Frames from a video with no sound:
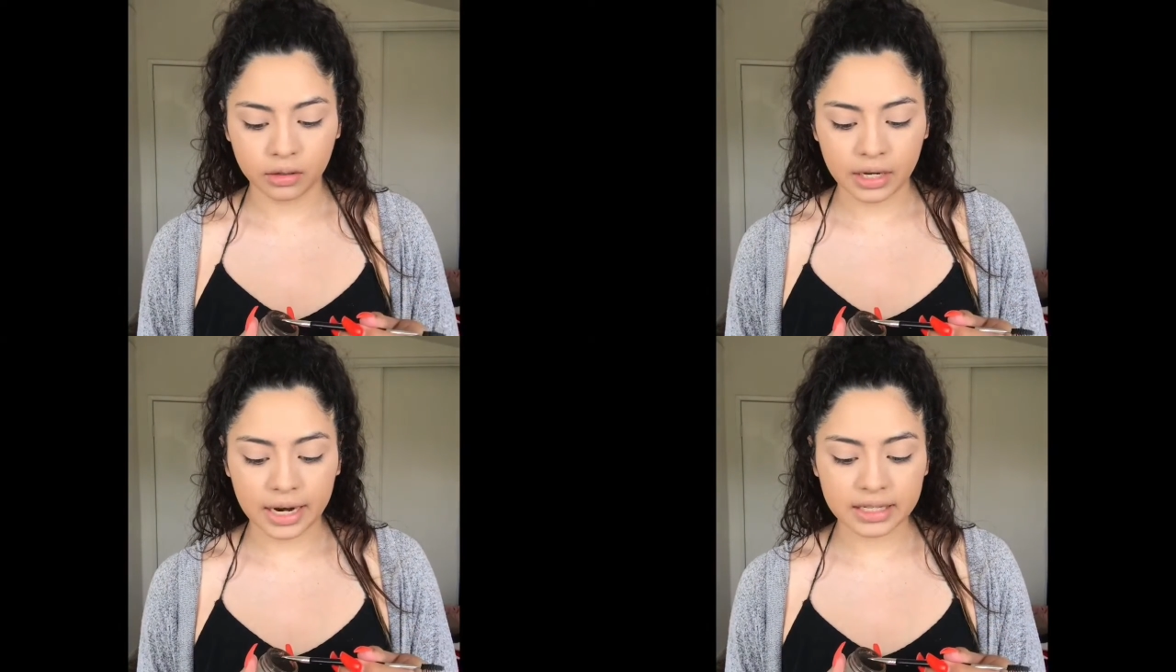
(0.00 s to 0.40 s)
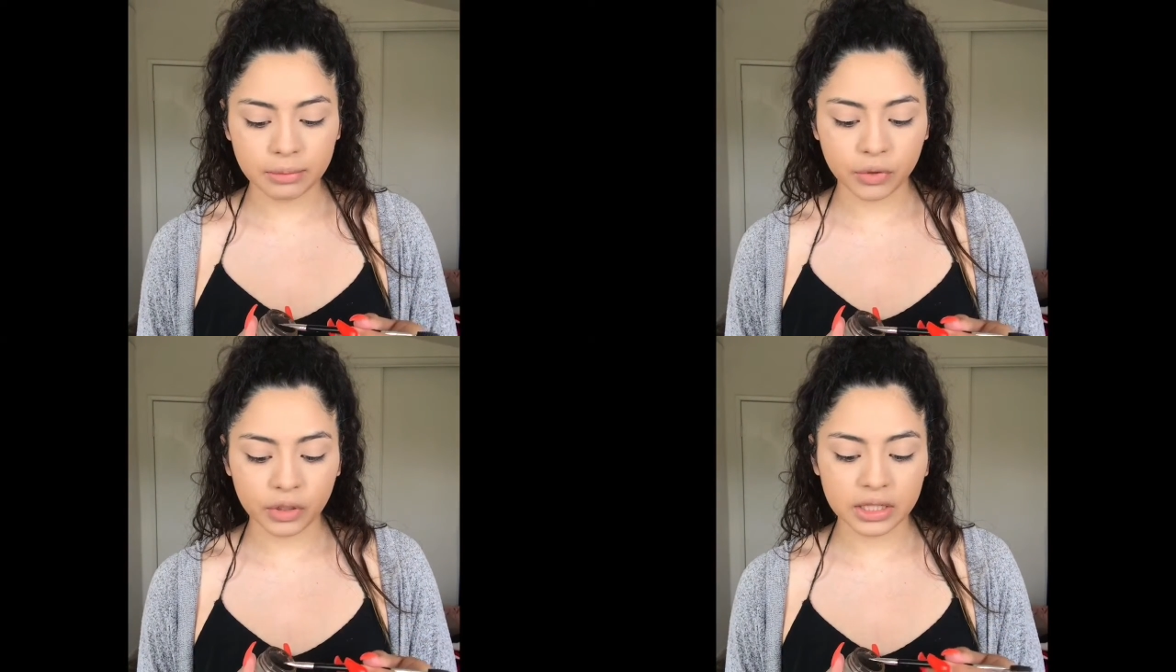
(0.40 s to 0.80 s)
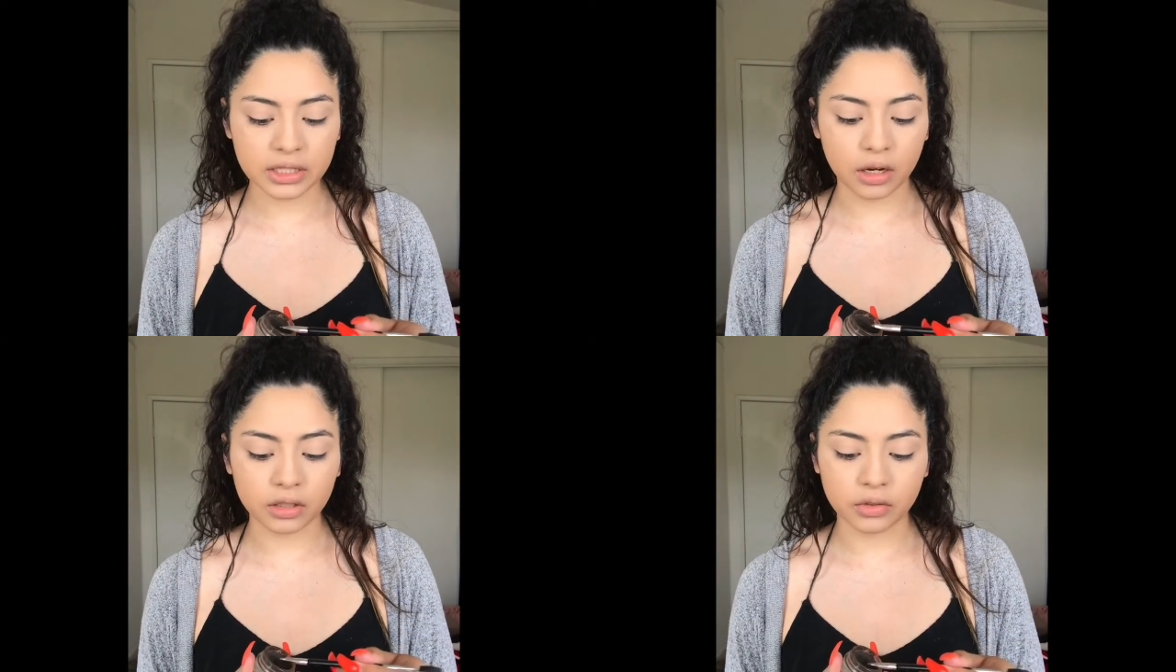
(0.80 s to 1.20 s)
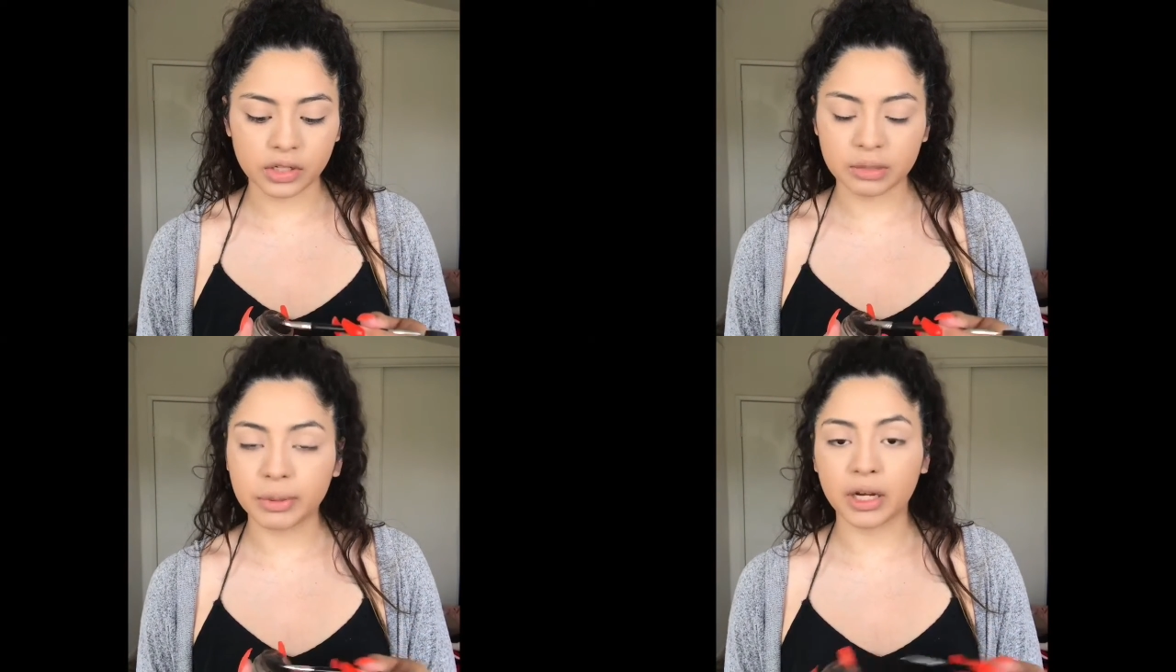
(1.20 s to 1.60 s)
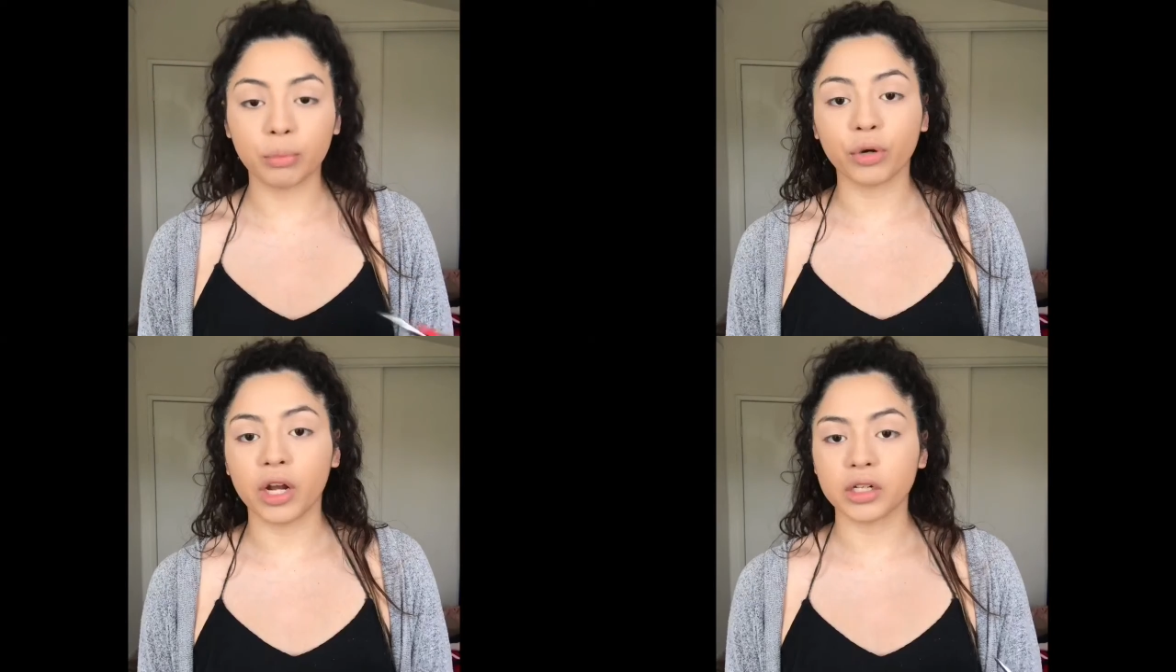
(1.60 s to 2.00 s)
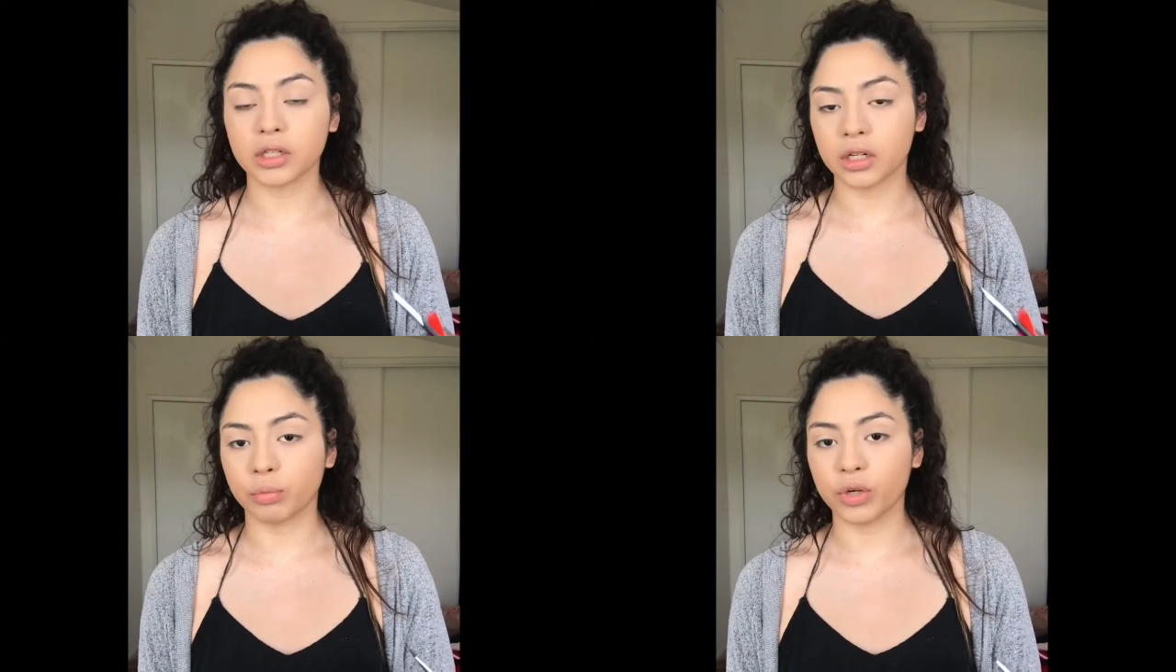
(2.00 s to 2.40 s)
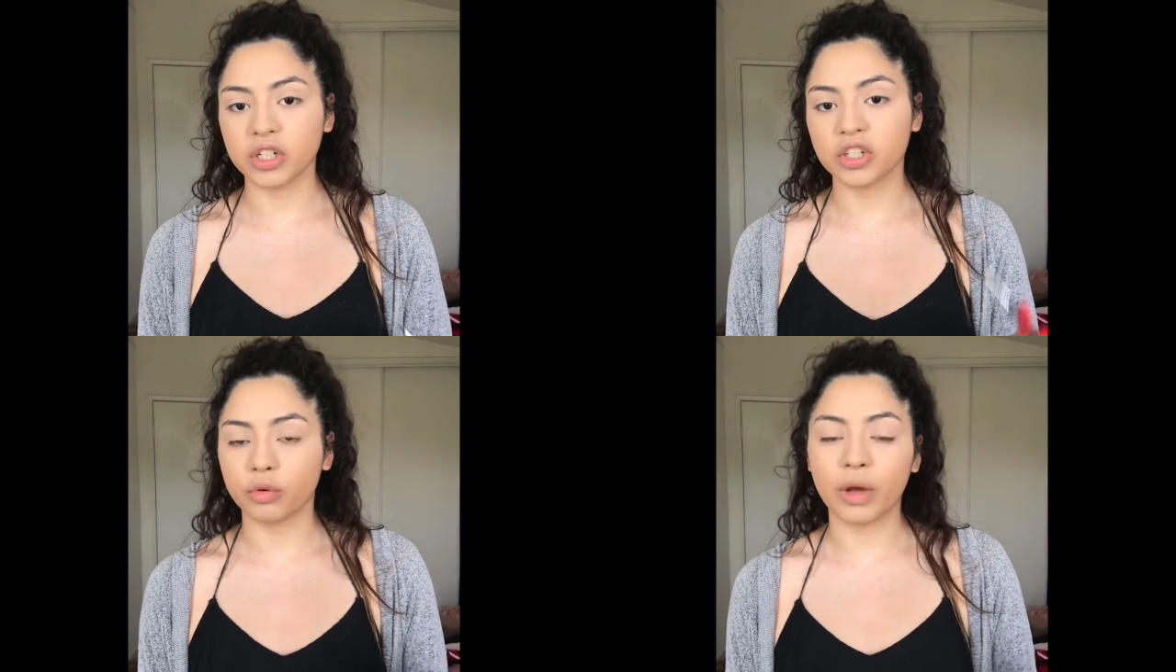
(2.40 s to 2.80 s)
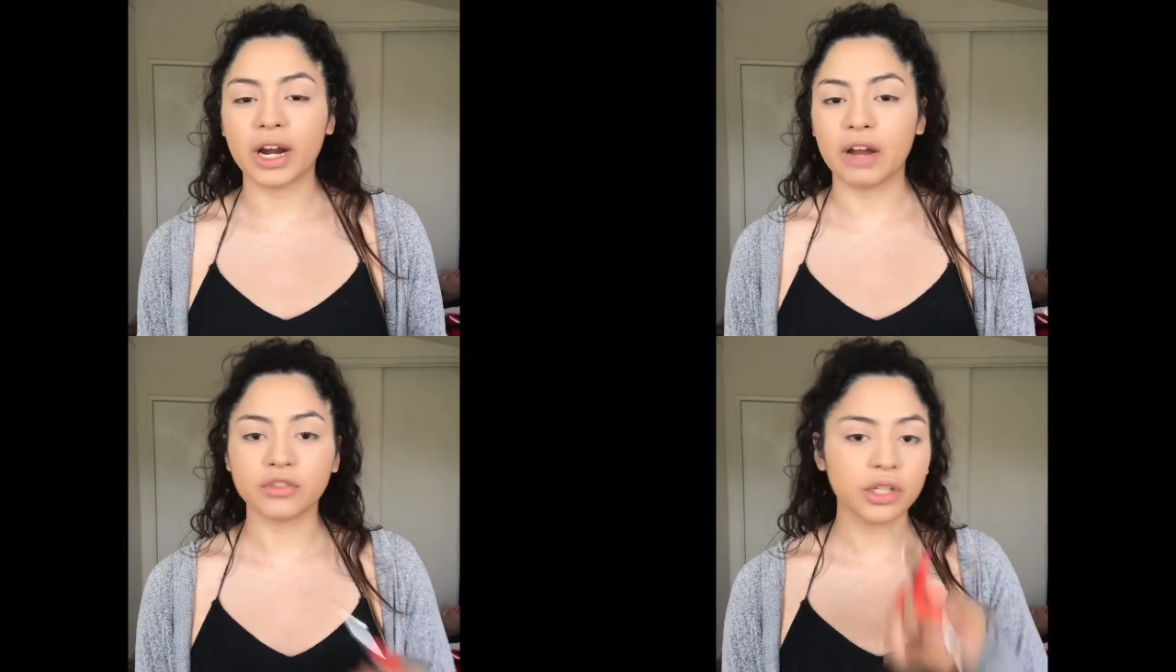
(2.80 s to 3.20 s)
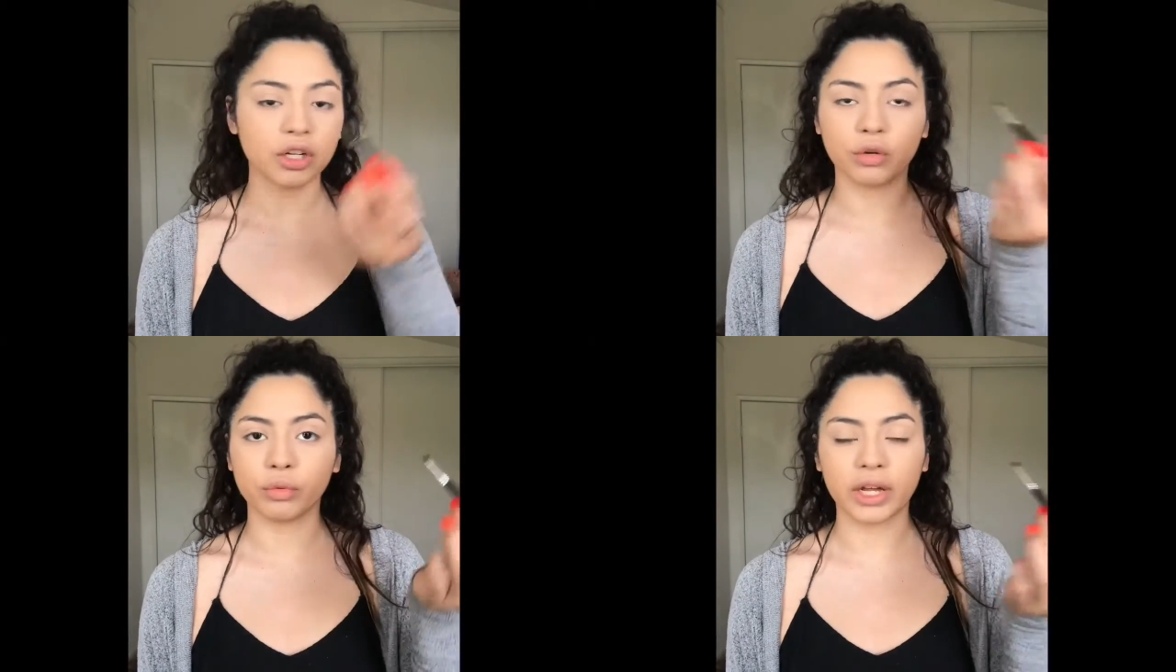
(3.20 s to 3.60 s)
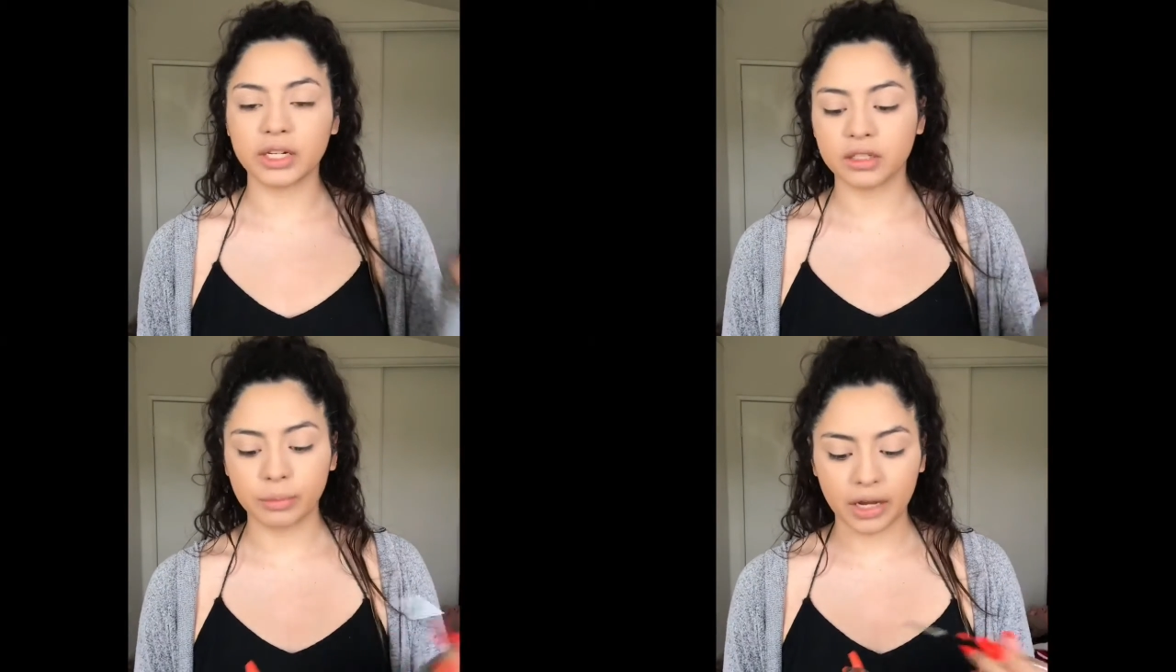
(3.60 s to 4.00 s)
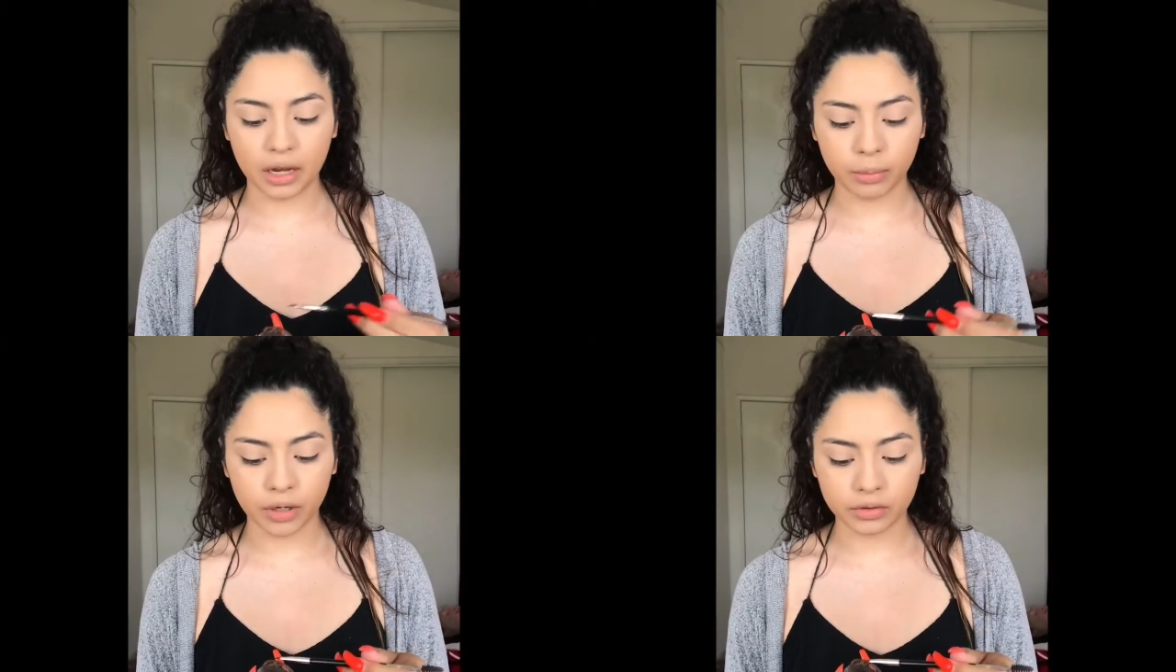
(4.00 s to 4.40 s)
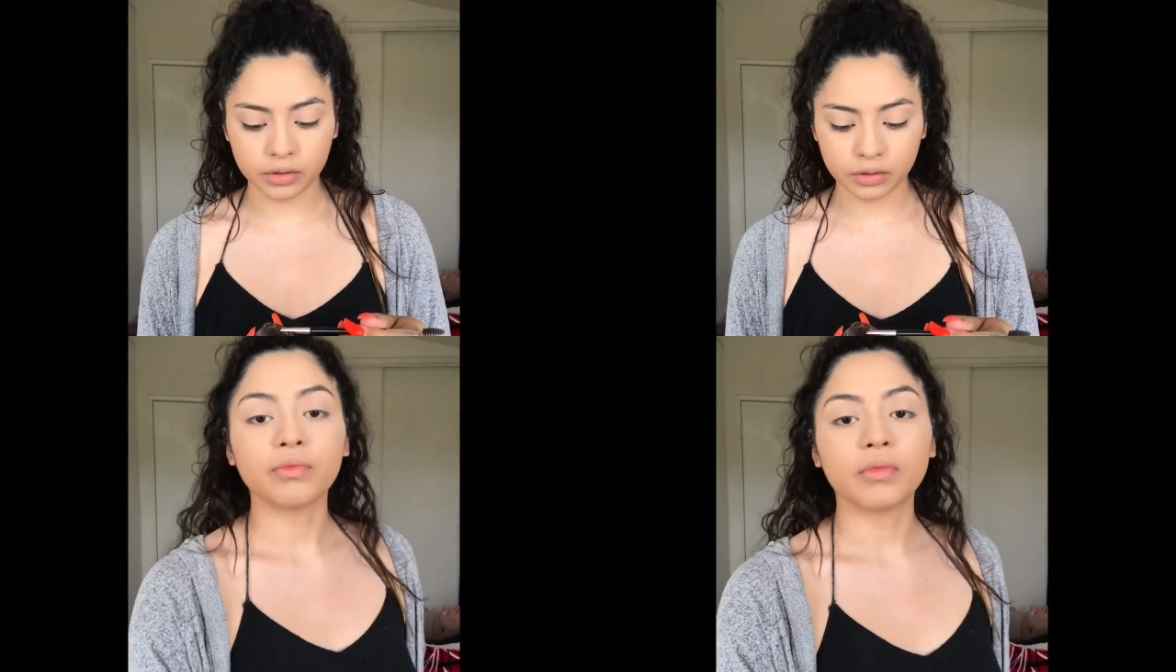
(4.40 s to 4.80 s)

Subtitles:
And as I'm doing this, it also does pick up product on your brush, so right after I go right into my eyebrows.